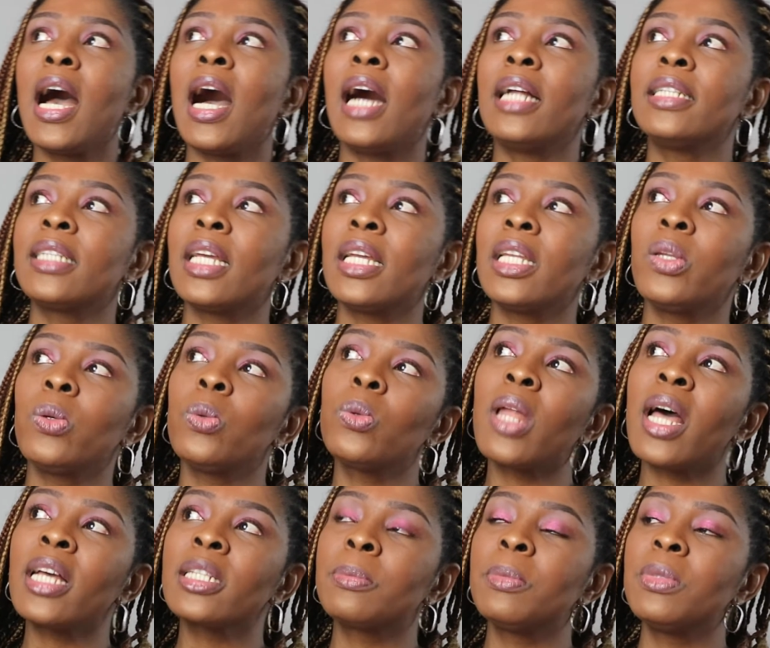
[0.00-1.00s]
and then he would
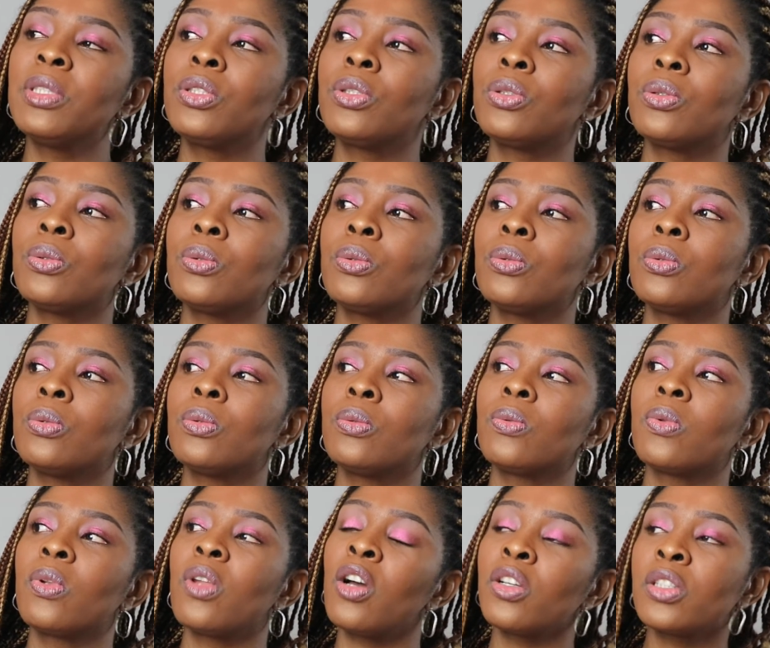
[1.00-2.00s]
ask me
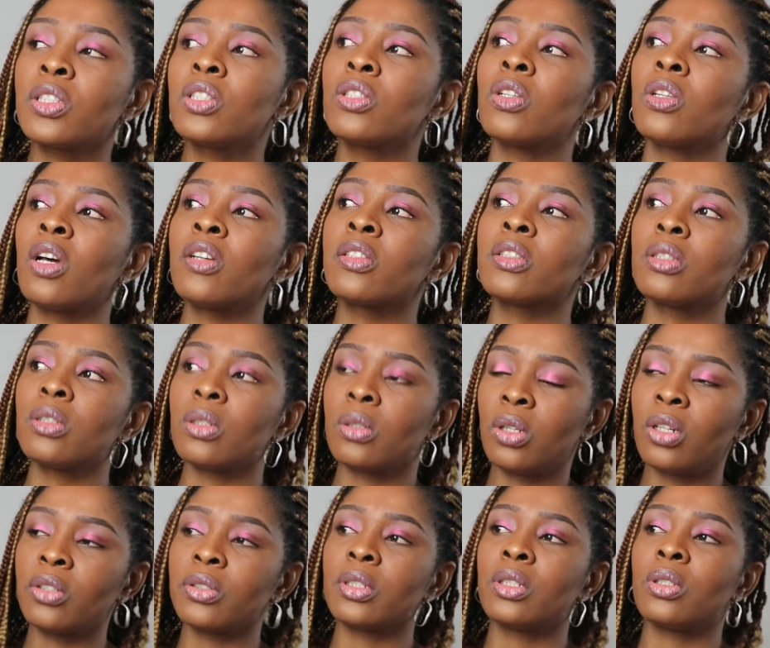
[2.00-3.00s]
to lock the door, lock the door,
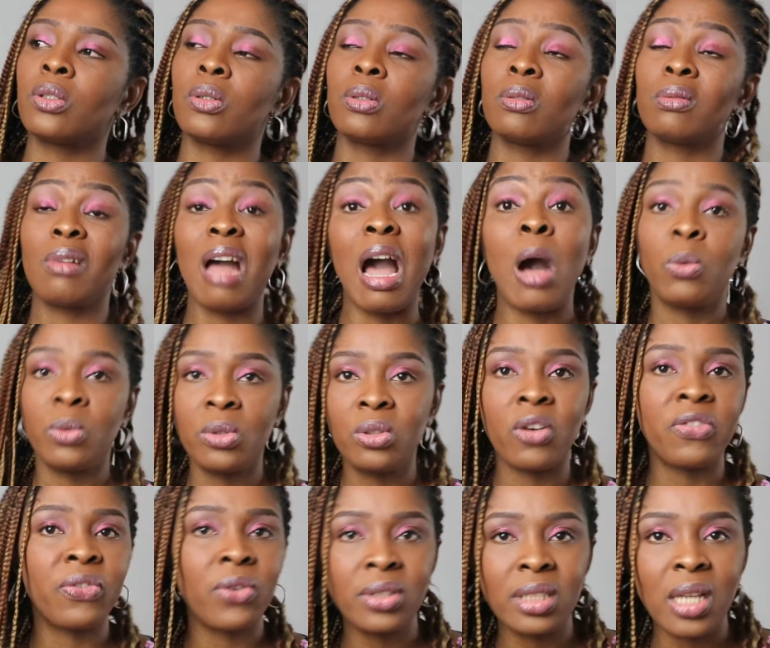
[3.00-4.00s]
lock the door. I would,
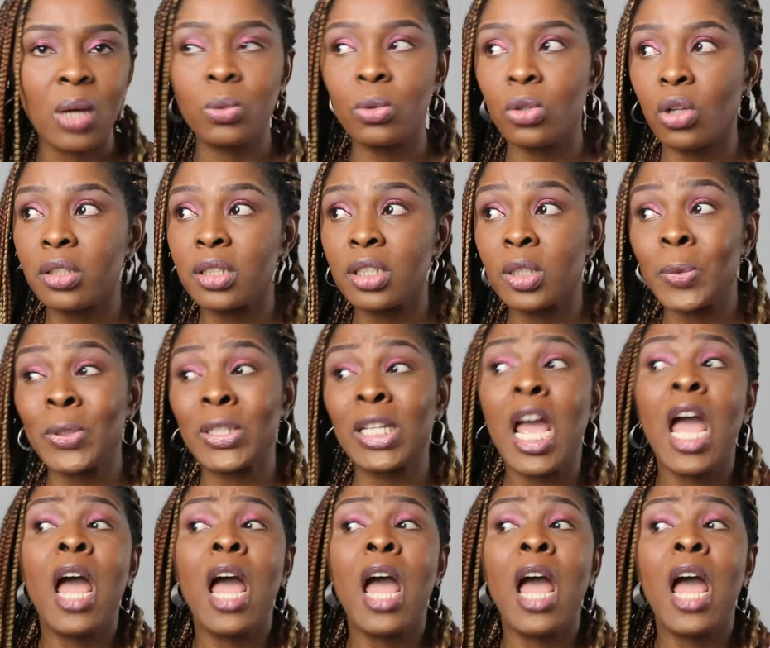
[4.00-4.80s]
of course, I would lock the door, but